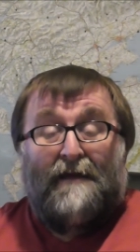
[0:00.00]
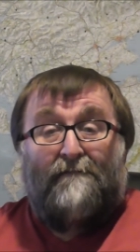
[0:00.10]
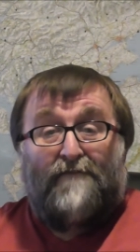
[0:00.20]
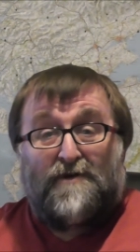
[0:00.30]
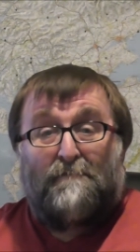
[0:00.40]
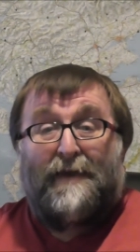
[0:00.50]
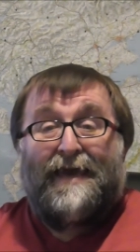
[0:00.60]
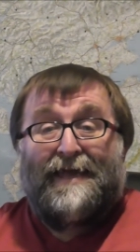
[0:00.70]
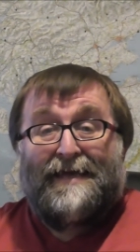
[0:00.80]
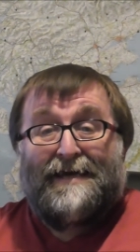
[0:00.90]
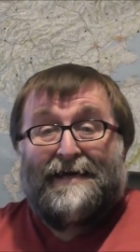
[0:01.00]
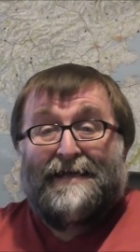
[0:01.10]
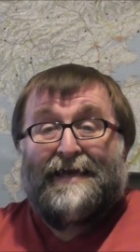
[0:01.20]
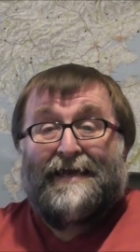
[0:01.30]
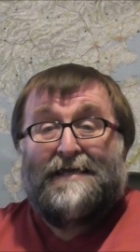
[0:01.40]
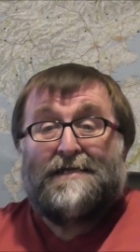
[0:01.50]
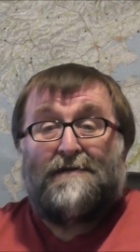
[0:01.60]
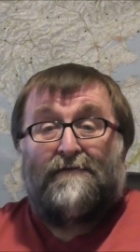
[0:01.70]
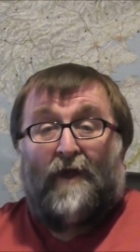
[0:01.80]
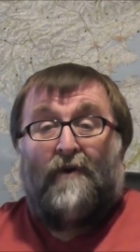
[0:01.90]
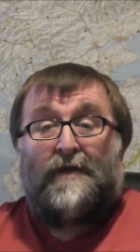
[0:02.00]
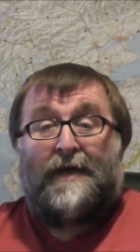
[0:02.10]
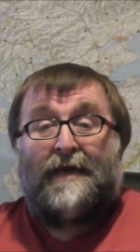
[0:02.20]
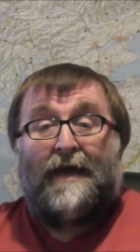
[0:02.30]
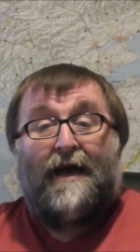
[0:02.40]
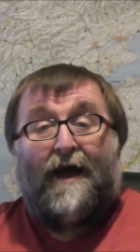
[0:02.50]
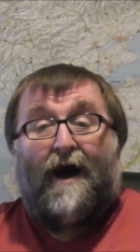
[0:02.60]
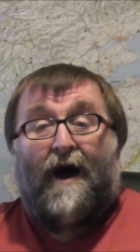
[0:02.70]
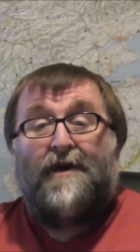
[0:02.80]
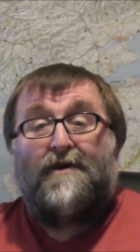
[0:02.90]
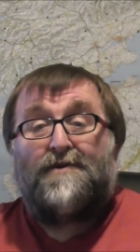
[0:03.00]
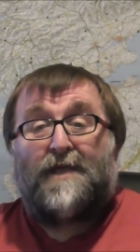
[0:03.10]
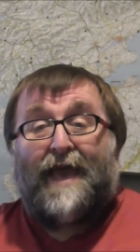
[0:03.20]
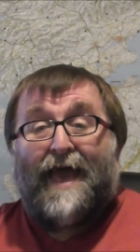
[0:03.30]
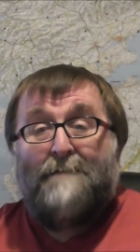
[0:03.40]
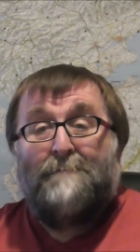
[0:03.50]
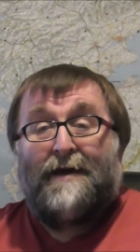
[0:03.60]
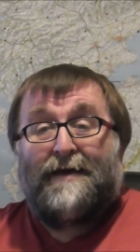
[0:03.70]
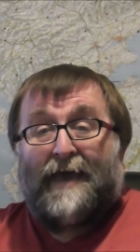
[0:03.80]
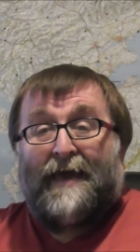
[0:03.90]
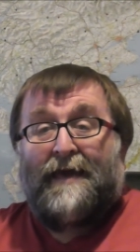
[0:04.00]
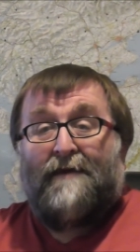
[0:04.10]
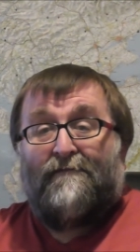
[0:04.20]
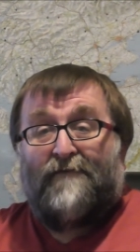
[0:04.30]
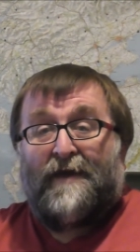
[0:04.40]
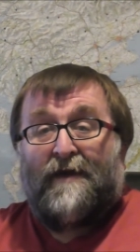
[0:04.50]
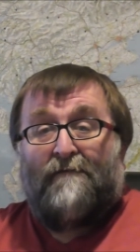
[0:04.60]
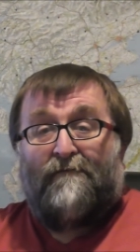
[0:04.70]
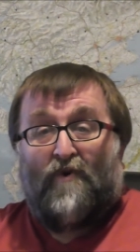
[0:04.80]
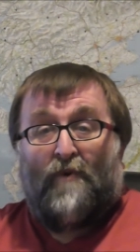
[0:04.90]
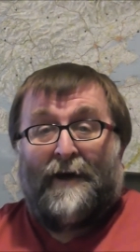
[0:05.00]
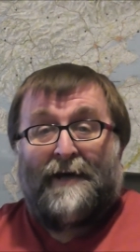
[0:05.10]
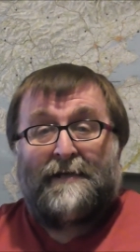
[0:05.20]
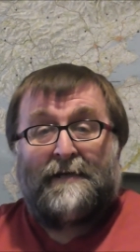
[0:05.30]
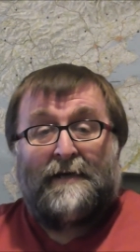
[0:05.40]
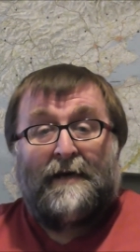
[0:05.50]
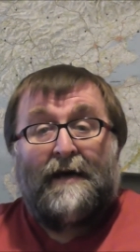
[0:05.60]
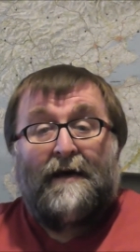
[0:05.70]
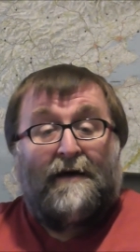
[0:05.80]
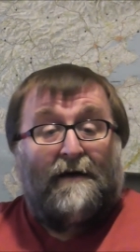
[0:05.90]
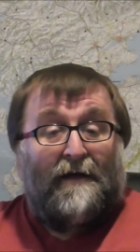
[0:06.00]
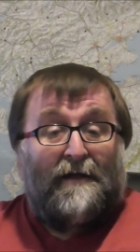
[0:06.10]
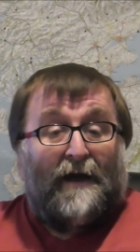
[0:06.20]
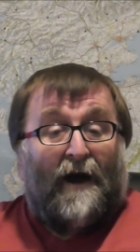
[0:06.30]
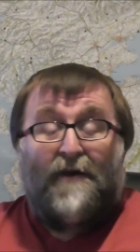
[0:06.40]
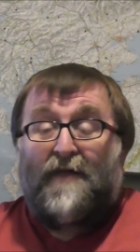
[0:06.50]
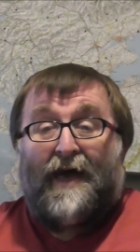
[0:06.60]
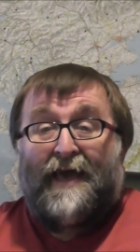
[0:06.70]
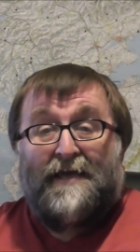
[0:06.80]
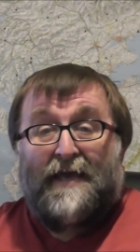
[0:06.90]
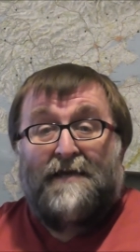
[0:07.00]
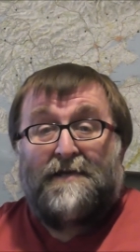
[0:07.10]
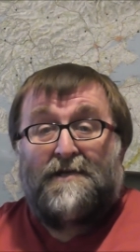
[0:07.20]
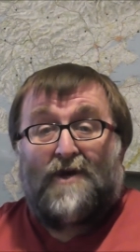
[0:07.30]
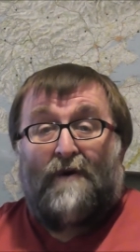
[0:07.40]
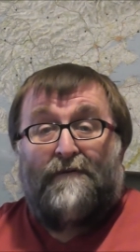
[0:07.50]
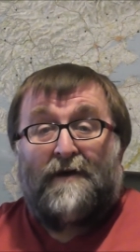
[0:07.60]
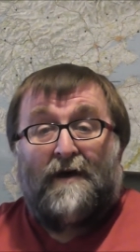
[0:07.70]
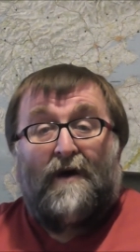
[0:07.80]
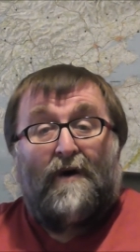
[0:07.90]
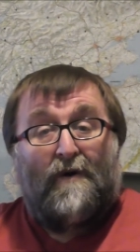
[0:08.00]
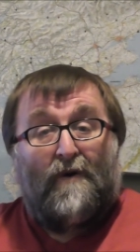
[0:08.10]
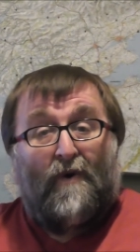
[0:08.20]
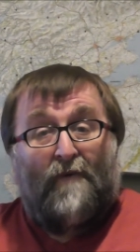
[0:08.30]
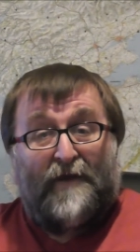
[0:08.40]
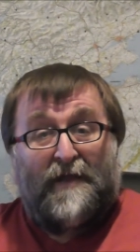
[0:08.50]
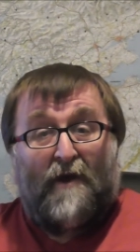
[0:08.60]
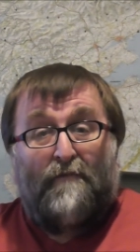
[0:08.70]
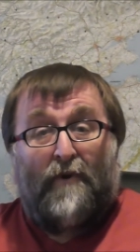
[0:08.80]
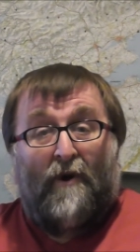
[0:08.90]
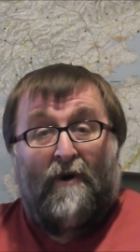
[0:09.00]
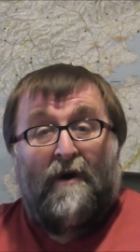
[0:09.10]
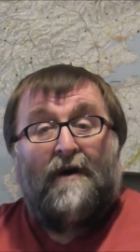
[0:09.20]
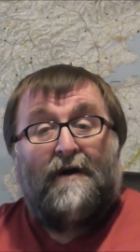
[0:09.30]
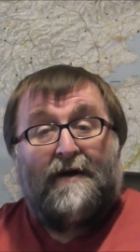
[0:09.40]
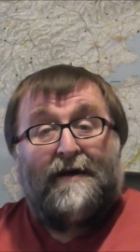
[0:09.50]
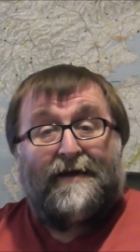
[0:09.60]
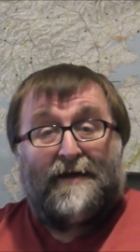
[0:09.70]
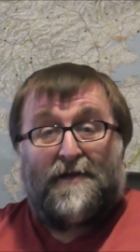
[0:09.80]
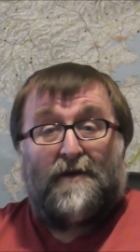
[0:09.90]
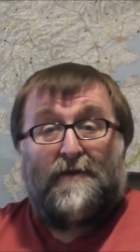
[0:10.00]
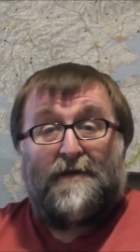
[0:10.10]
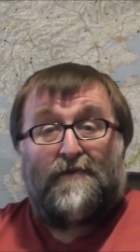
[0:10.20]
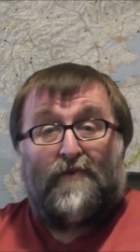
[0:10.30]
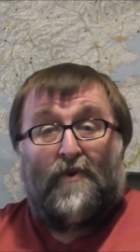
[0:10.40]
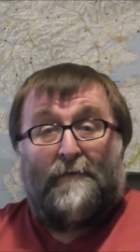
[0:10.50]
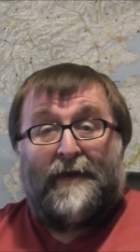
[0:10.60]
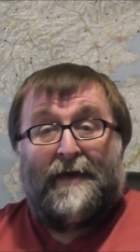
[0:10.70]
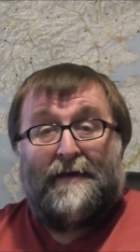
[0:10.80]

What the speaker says: For speed and ease of loading, I use the MKV format. Either EasySoft or VideoProc can do this for me.